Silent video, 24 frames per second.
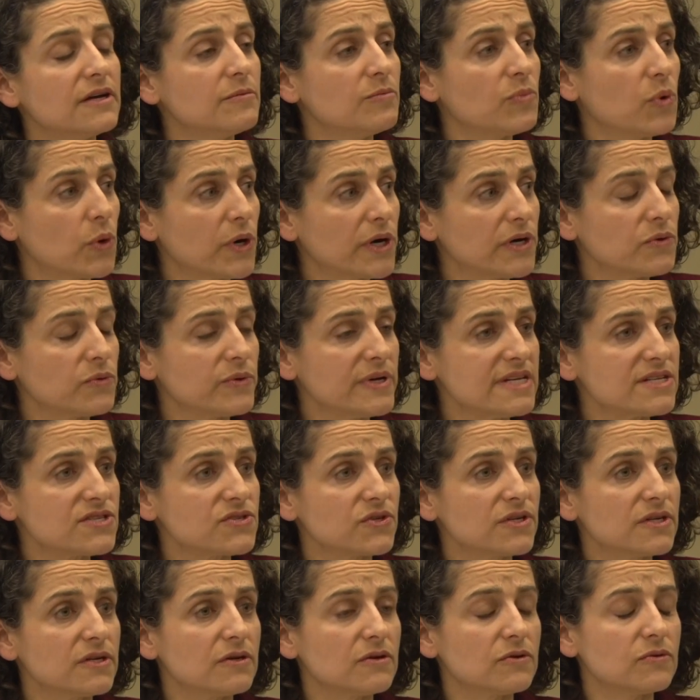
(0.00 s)
important
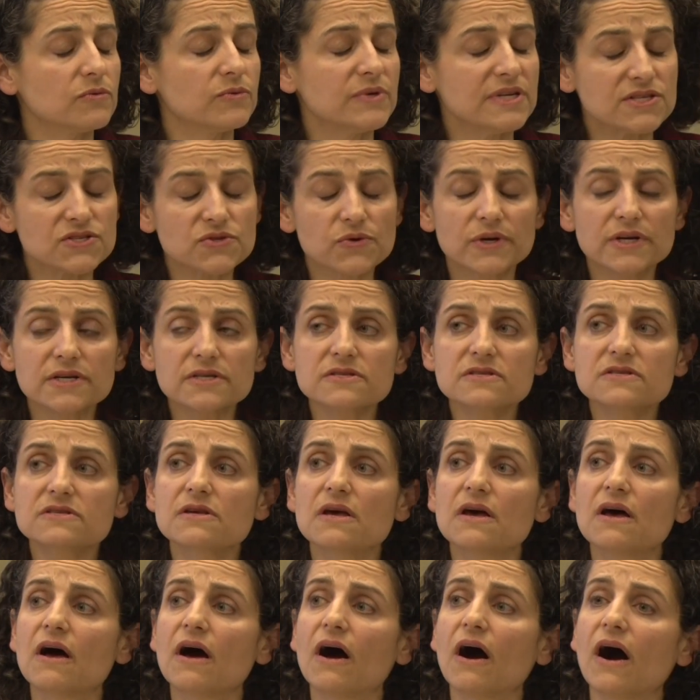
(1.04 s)
resource
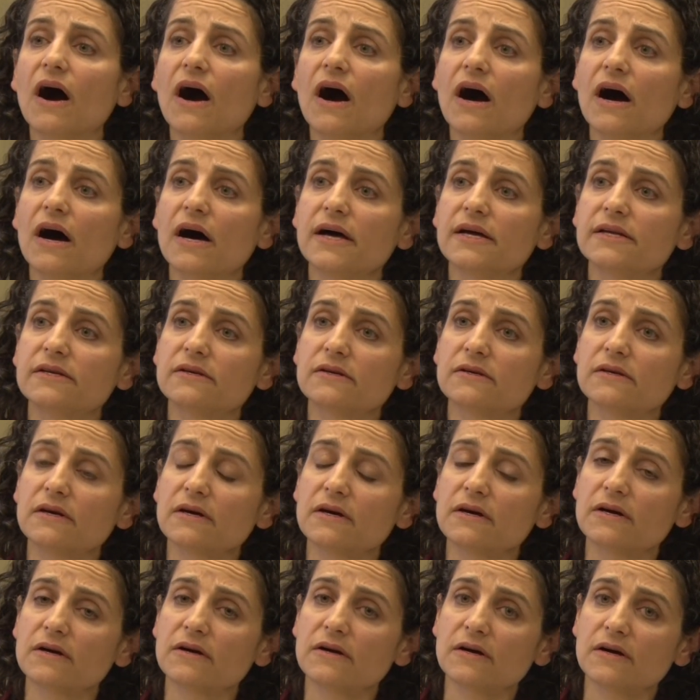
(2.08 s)
on
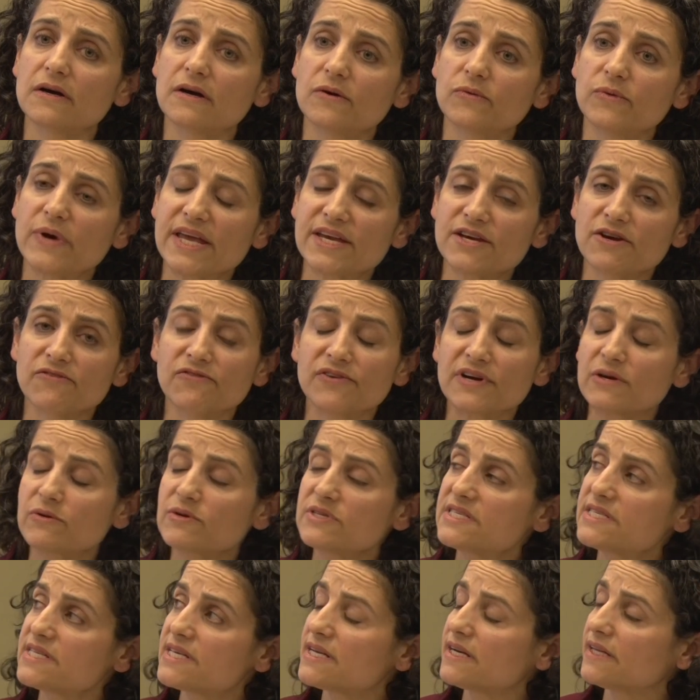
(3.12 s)
radio
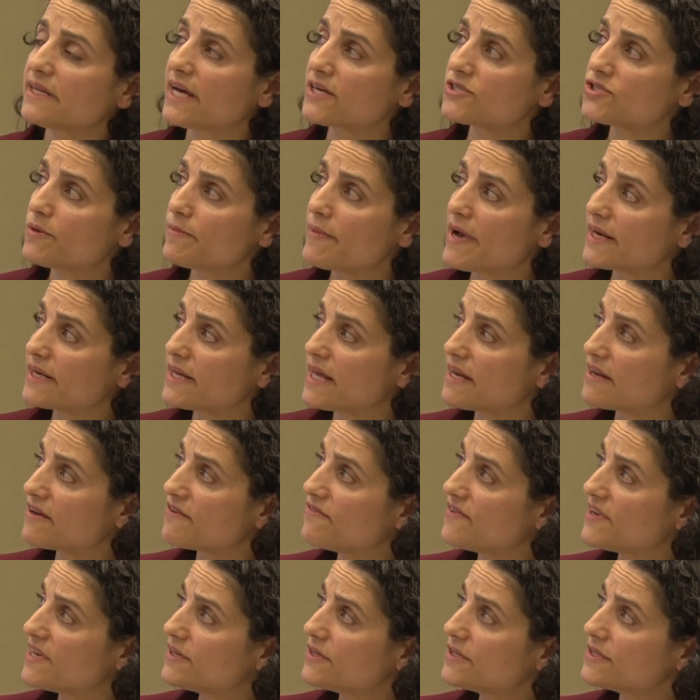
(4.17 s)
frequency and electromagnetic
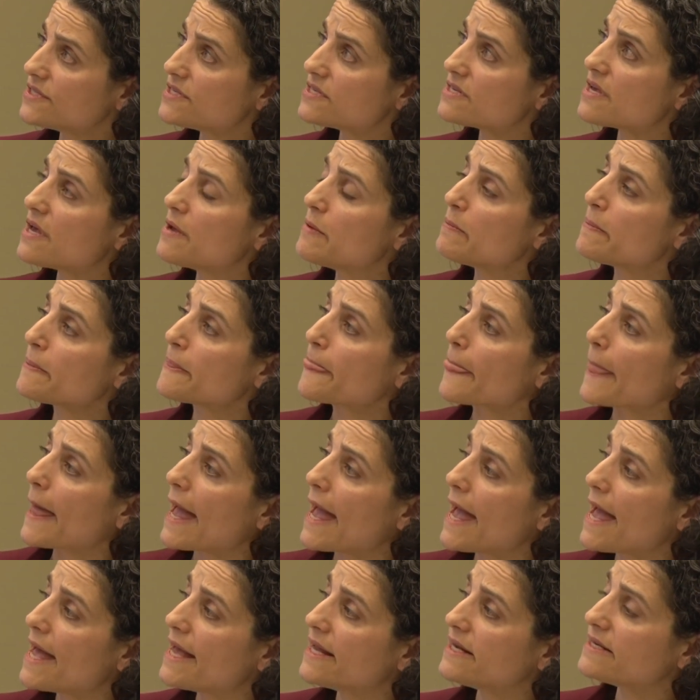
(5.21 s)
fields.
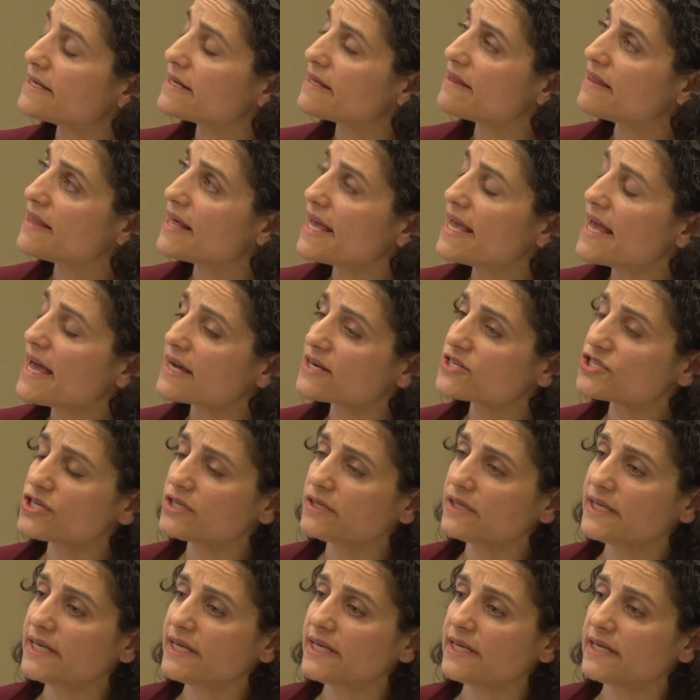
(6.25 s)
And they
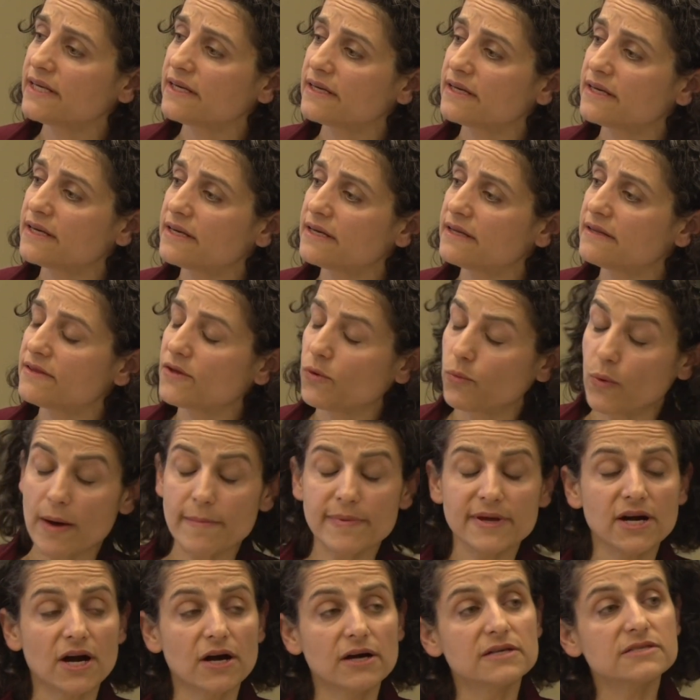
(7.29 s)
actually, the
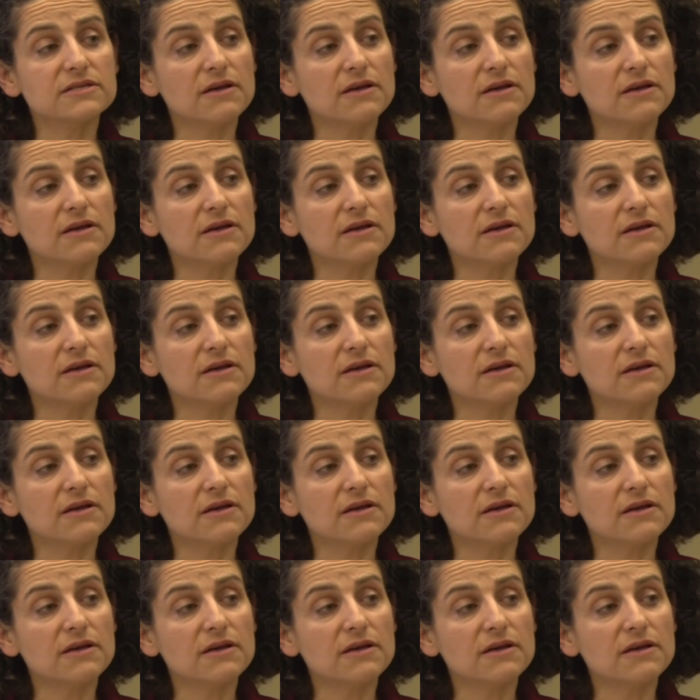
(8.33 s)
webinar